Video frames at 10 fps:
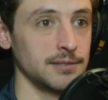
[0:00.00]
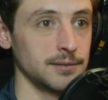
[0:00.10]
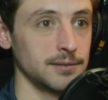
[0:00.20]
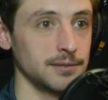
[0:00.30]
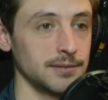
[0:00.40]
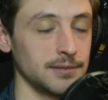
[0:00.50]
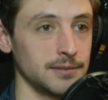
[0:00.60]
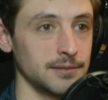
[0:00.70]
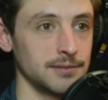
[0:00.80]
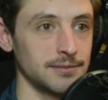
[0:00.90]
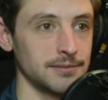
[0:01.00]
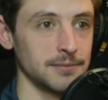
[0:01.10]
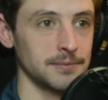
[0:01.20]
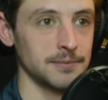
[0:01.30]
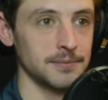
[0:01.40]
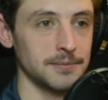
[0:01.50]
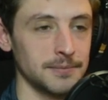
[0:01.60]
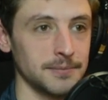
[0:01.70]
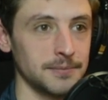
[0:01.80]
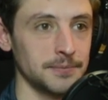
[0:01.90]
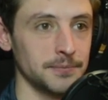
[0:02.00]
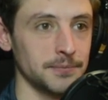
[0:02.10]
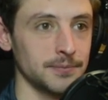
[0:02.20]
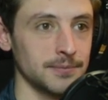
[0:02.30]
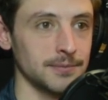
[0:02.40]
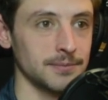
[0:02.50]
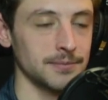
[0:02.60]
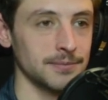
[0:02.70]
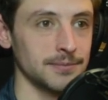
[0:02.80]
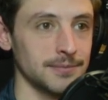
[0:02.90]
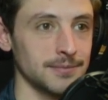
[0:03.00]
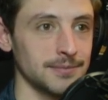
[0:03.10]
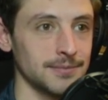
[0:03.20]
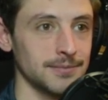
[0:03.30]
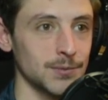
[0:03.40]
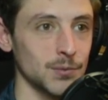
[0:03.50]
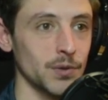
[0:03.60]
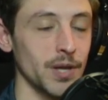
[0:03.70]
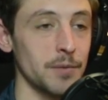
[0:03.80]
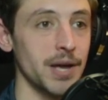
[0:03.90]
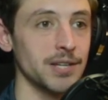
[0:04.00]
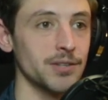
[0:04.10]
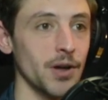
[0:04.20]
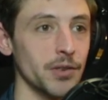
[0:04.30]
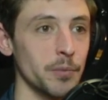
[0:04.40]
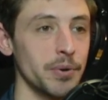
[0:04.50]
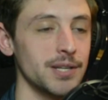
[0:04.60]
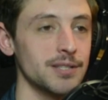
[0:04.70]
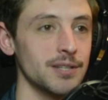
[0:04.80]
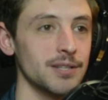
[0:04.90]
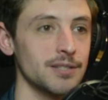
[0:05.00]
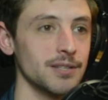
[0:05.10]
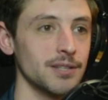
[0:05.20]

But not based on rankings. Based on the pieces and